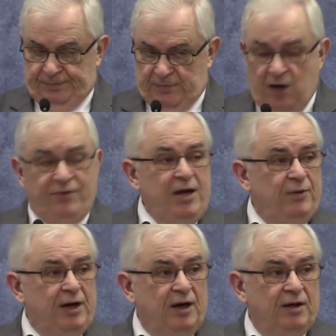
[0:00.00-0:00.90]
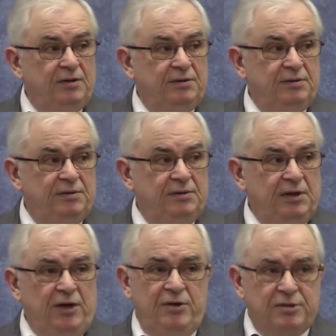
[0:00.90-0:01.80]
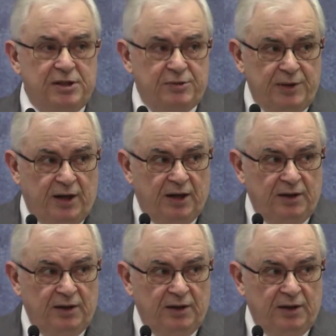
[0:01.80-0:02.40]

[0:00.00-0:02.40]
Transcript: How vain we are. How useless we are.